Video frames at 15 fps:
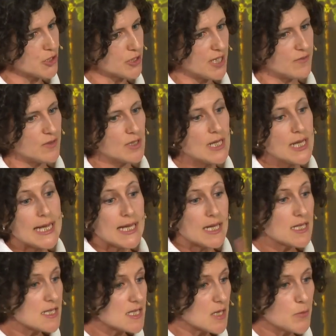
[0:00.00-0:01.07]
level.
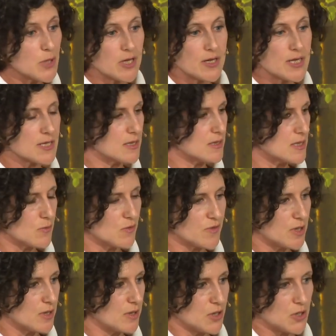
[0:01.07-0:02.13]
In some areas, in some of
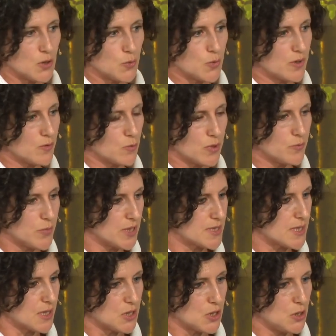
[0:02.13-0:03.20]
our, we're
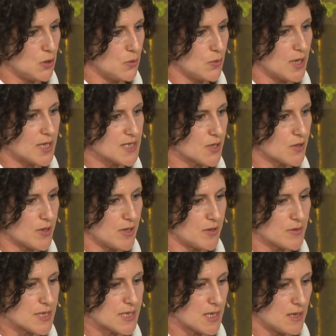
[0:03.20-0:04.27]
building a new
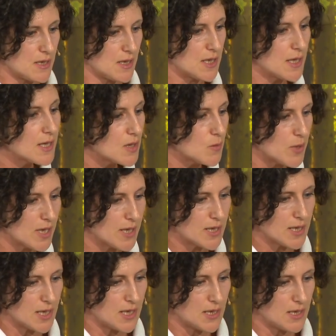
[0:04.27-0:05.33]
underground nickel mine
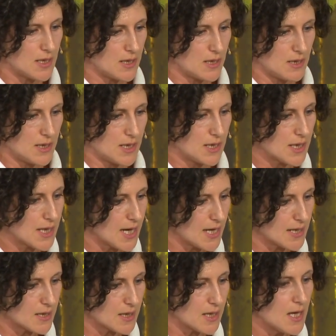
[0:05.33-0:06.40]
in
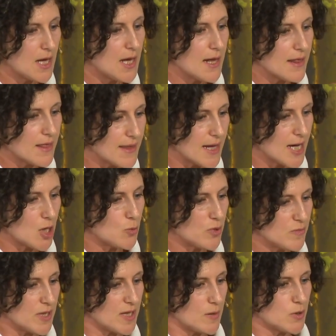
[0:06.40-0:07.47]
Canada. There, we've
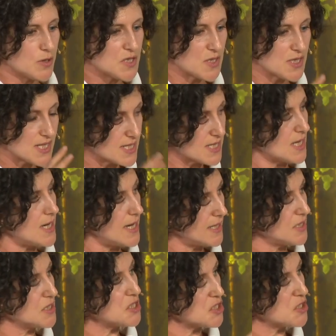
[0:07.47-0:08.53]
been able to design
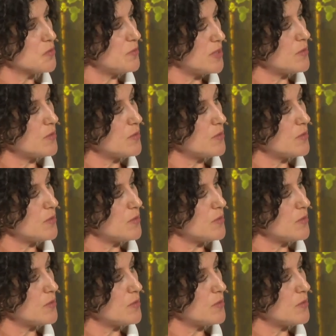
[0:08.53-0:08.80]
it to be